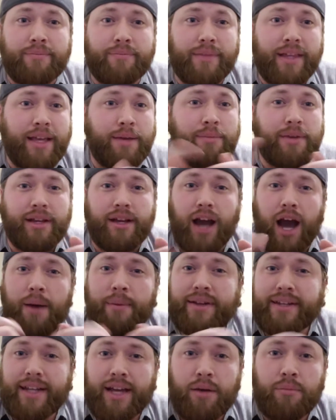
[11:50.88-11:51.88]
hit me a
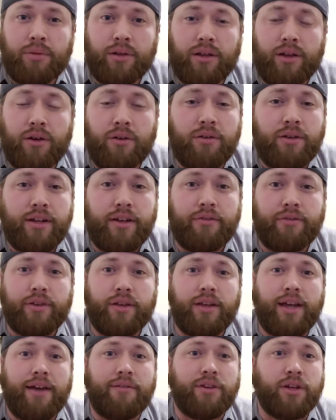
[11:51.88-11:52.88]
comment down below, and if
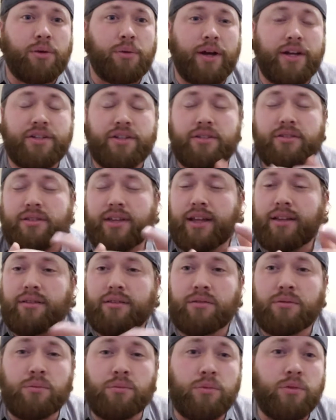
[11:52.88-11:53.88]
you have any questions, I
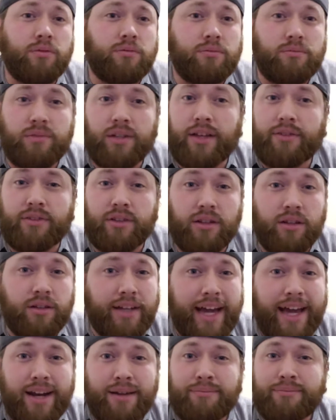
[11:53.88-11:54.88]
will love to
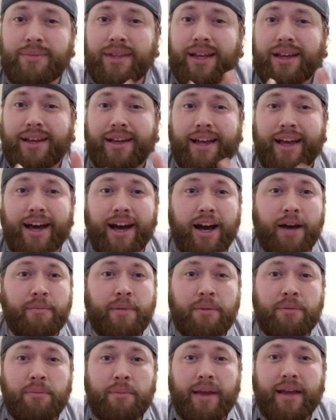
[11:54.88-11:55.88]
look at them.
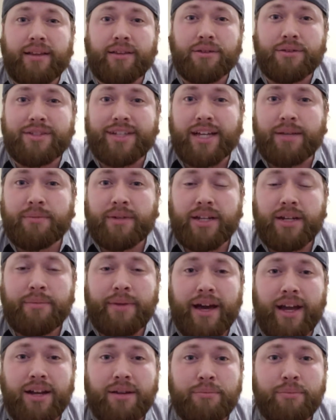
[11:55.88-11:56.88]
Maybe make a little segment
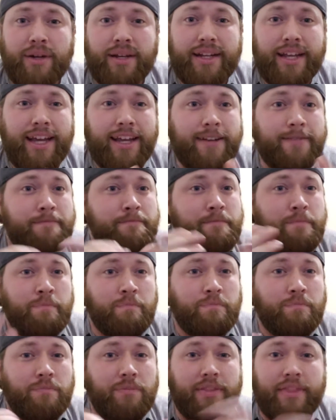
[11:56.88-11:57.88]
about it. But again,
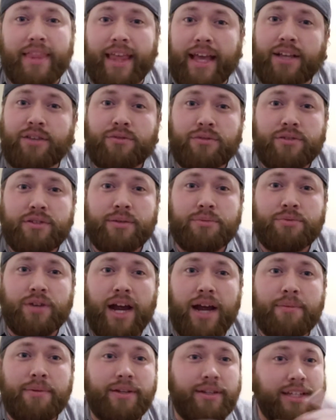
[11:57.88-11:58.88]
thanks for
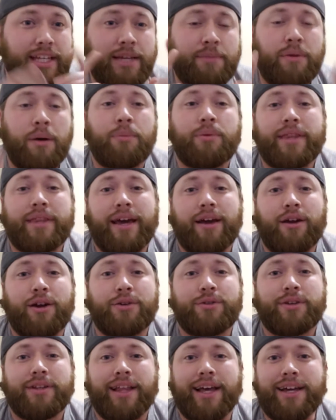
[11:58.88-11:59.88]
subscribing. Keep up with that
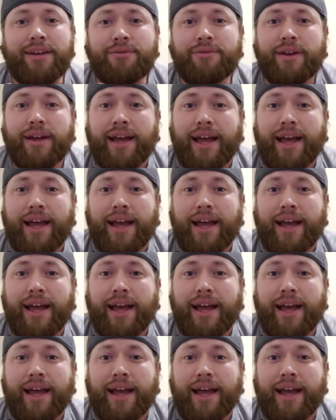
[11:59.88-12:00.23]
archery life,